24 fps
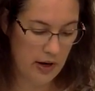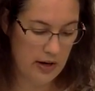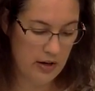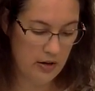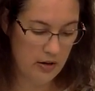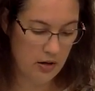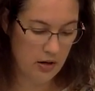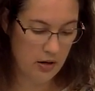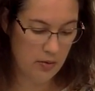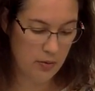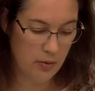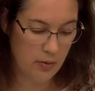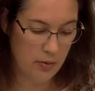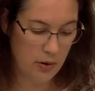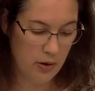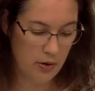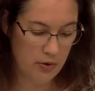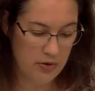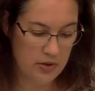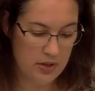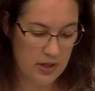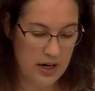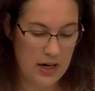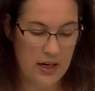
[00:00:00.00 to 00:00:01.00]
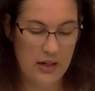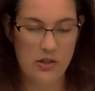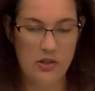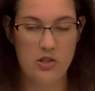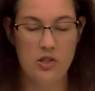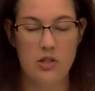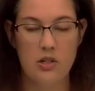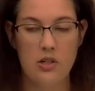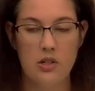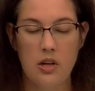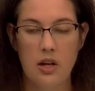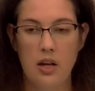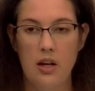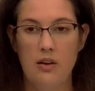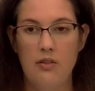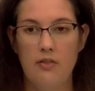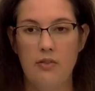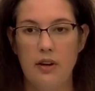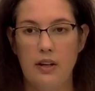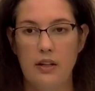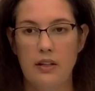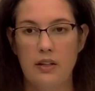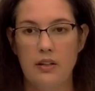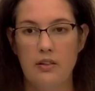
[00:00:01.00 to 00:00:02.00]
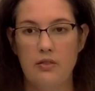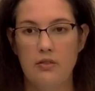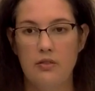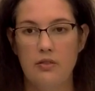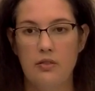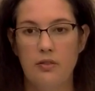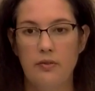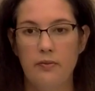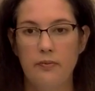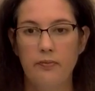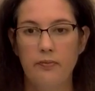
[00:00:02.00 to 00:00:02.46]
render a proposed action ineffective.